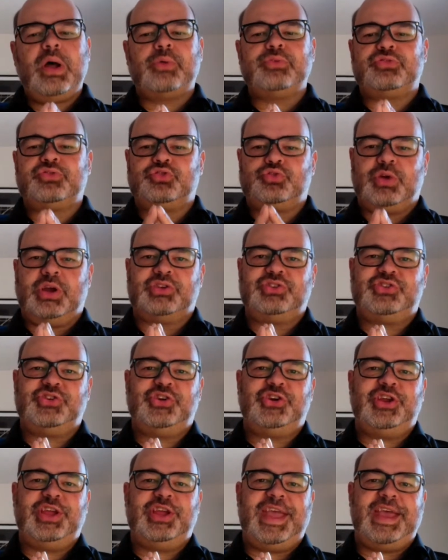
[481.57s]
well
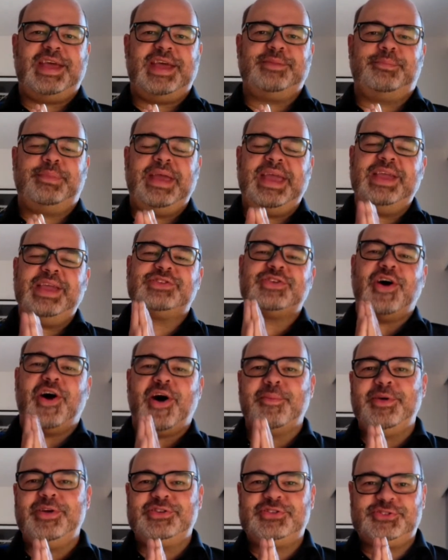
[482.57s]
structured and pays
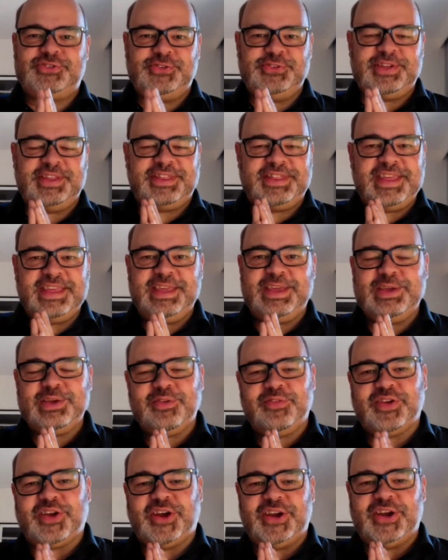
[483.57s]
homage to the
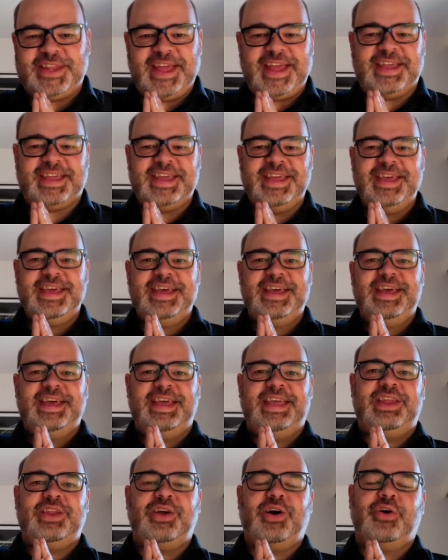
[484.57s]
thinking of Kardec
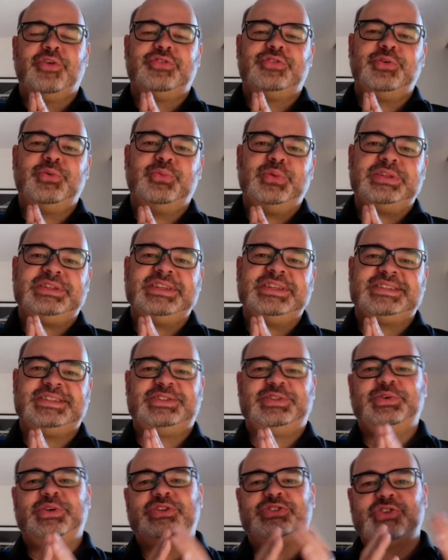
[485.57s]
and also
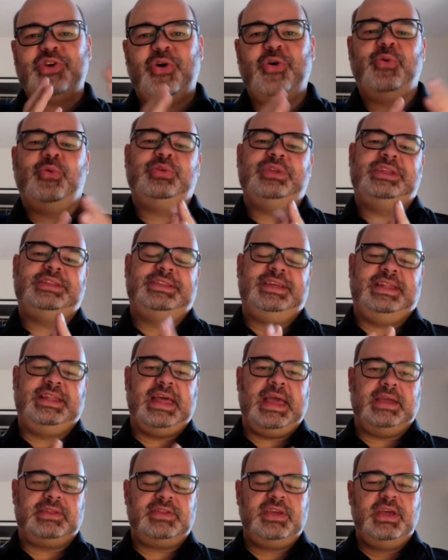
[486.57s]
witness to his own
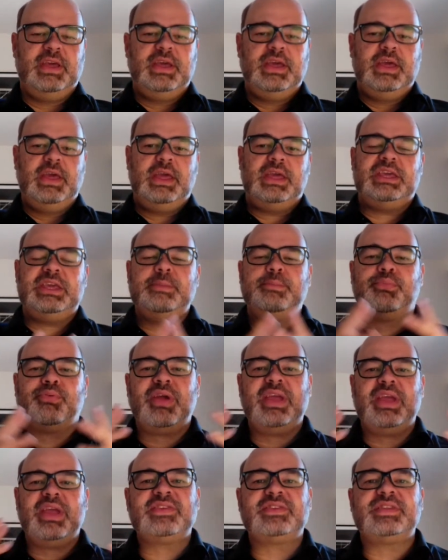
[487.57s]
intellect. He
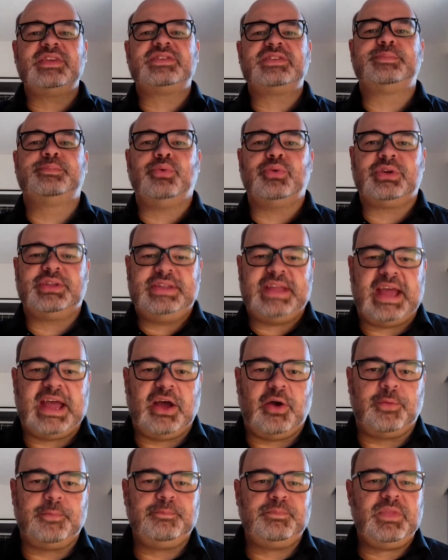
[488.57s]
breaks this book
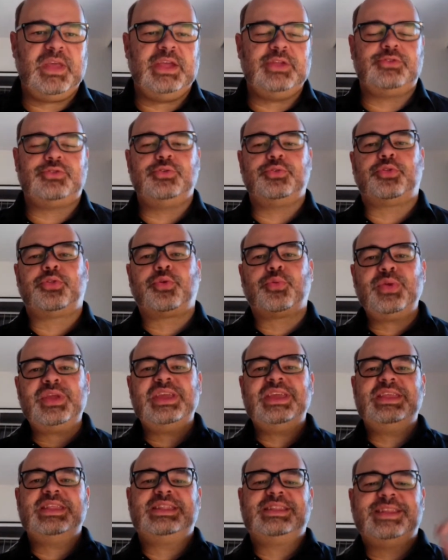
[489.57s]
down into
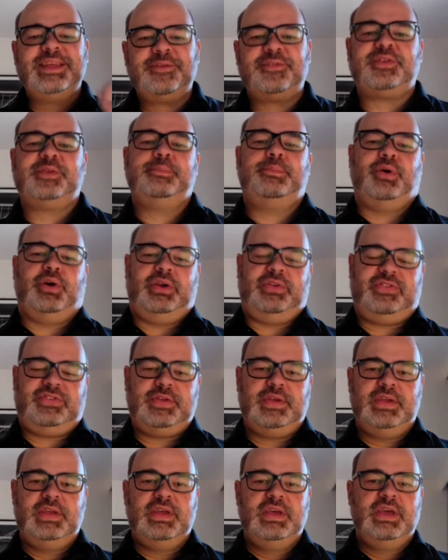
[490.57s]
3 different
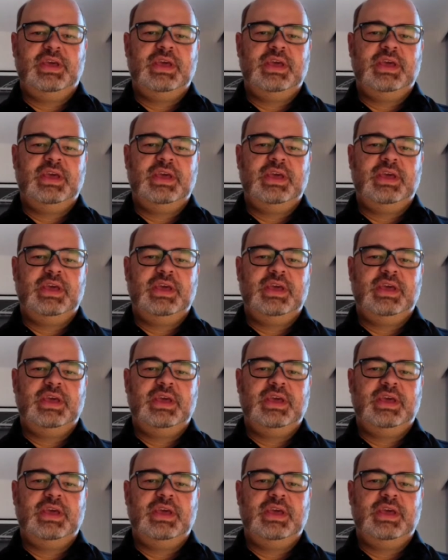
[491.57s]
parts.